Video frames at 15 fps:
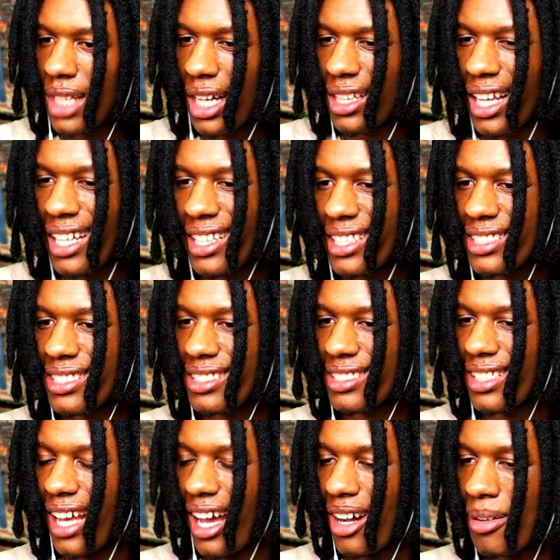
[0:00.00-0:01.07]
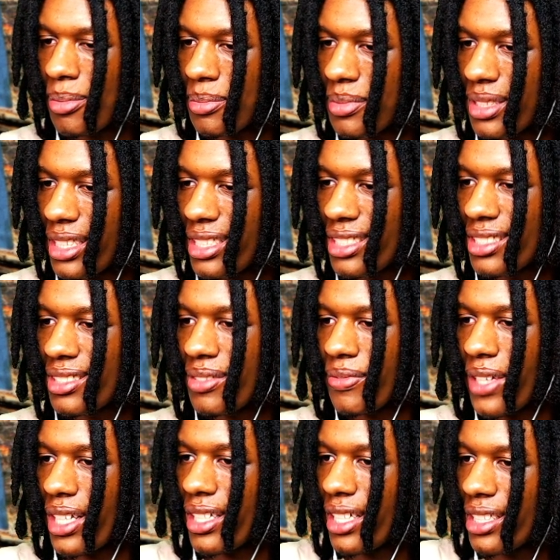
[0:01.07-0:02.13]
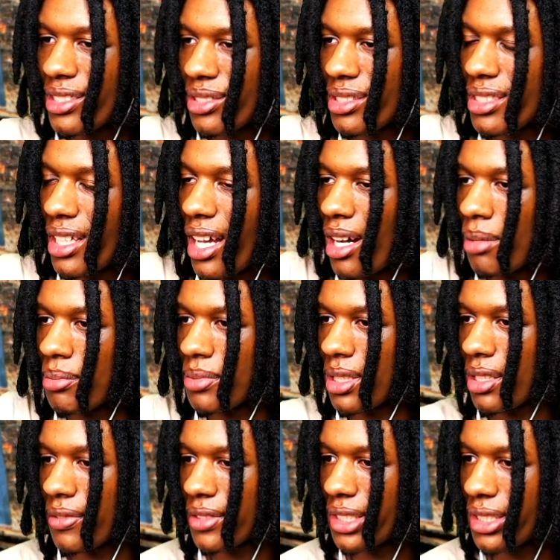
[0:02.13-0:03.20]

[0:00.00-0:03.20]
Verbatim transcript: like this album. This is a very interesting album.